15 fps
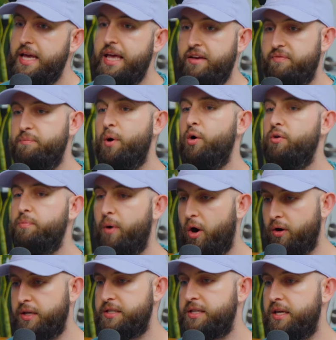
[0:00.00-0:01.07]
if both
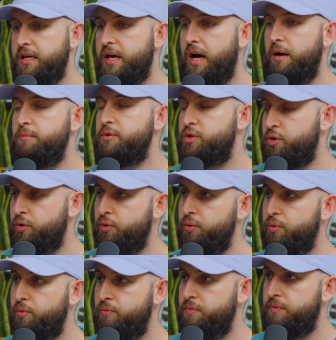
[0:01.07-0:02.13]
parties can come
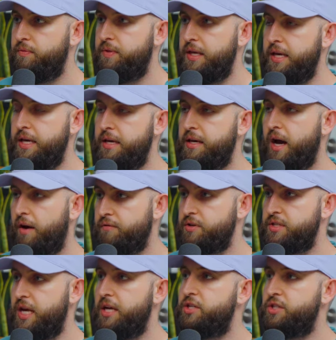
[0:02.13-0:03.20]
to the
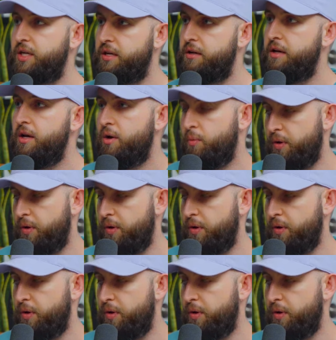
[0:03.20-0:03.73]
conversation